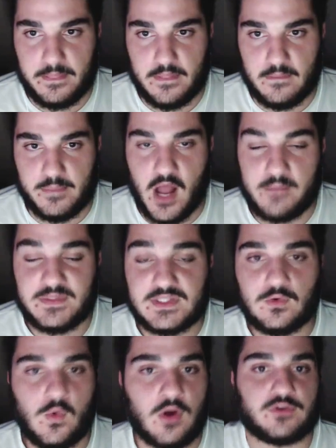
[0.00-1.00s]
But I'm
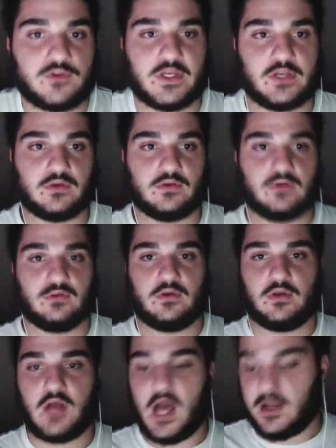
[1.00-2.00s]
still wondering,
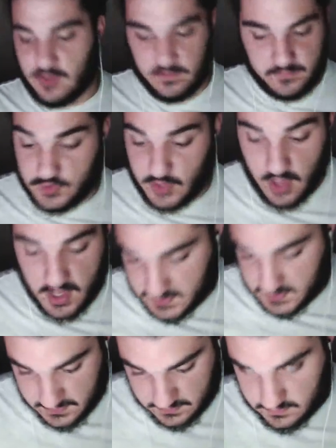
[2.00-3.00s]
I don't know if you
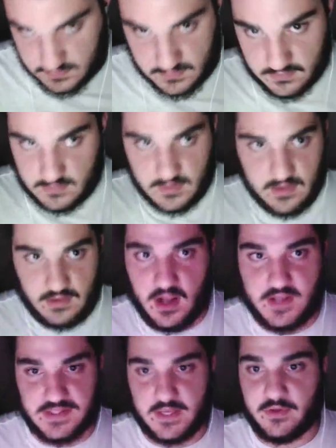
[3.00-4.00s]
guys,
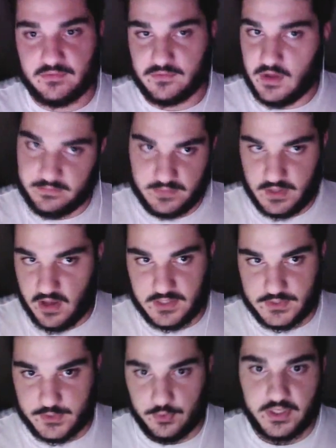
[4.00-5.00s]
because I'm kind
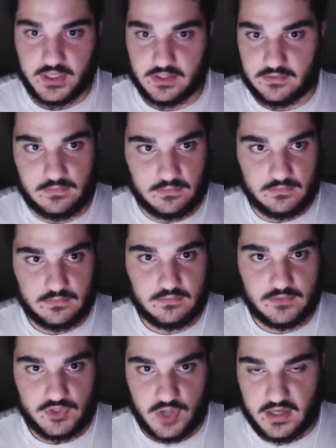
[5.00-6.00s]
of talking and
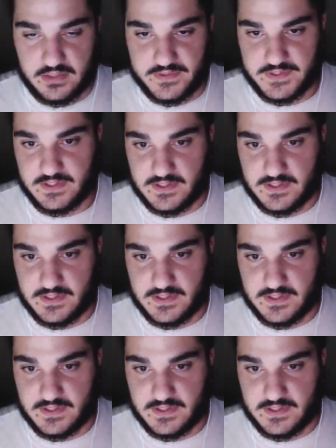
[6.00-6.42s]
trying to listen at the